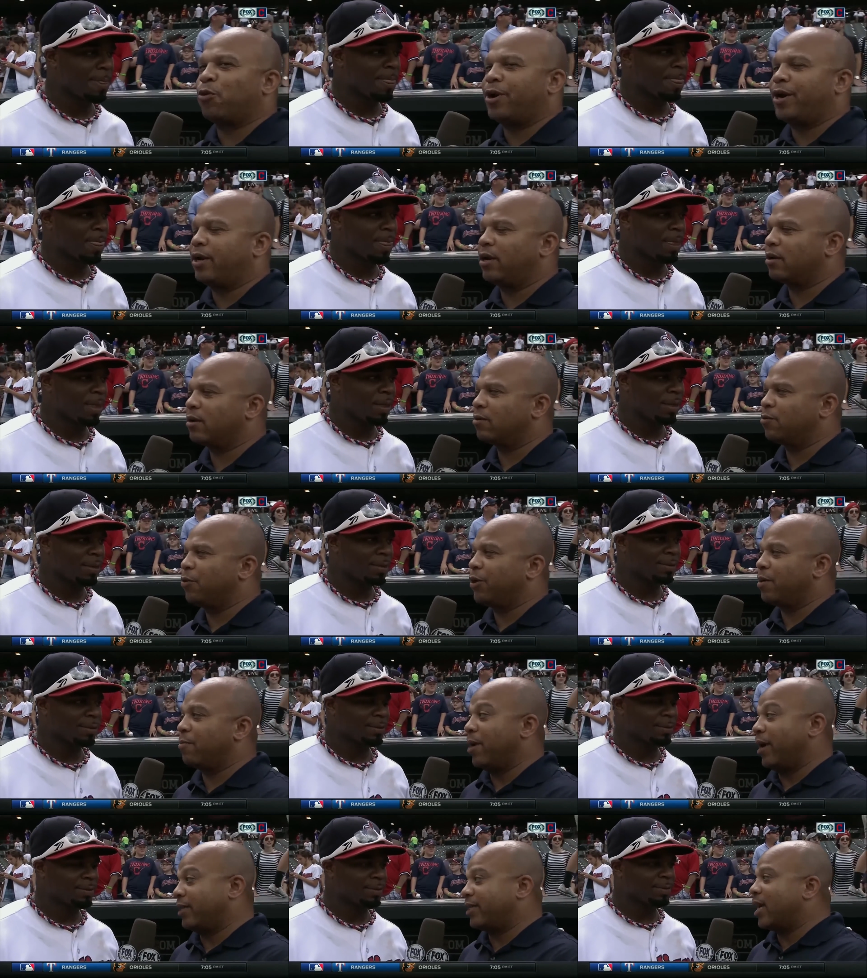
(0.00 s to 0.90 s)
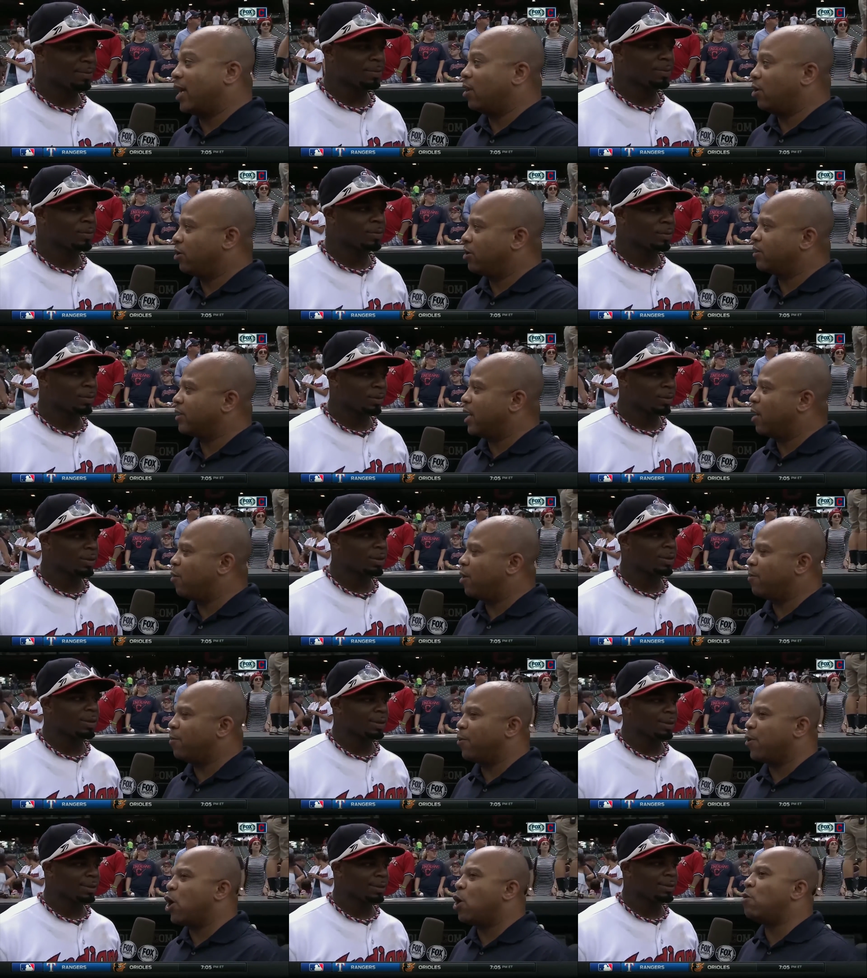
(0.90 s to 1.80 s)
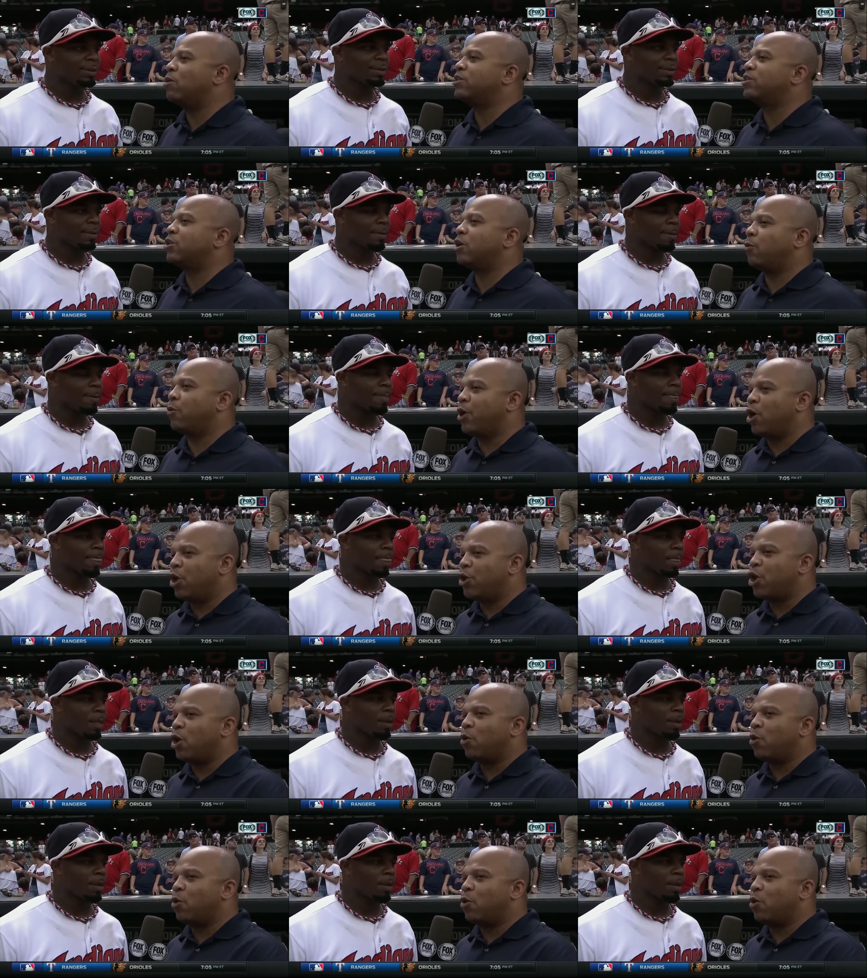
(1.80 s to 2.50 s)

Speaker 1: three. We can make that look at that way, but we always we all